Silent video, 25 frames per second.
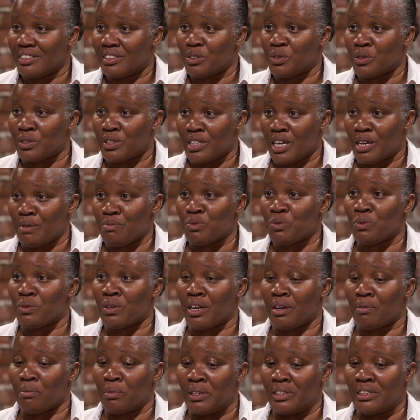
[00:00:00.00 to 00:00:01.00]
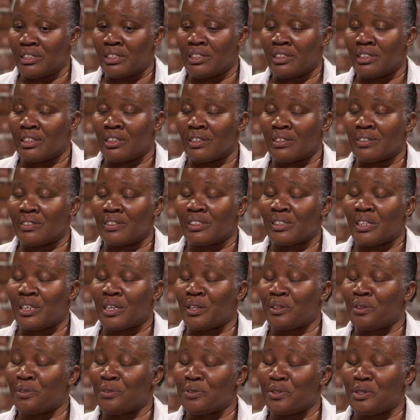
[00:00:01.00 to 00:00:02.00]
There are times when I went in there and I was
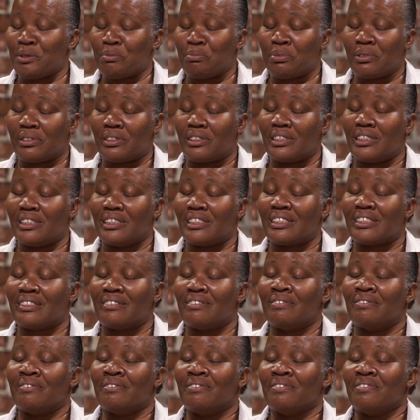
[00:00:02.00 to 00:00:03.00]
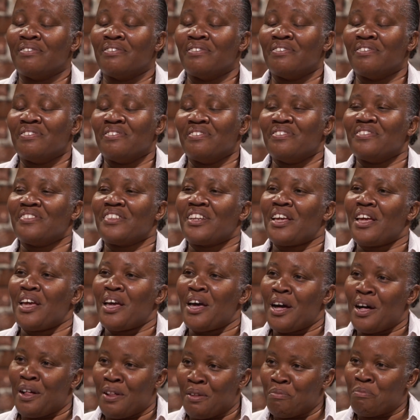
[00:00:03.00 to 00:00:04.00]
like, Lord, please
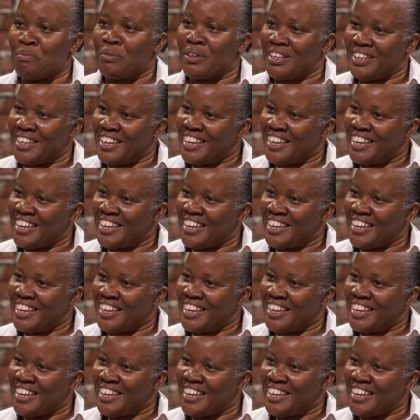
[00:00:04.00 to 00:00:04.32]
help me,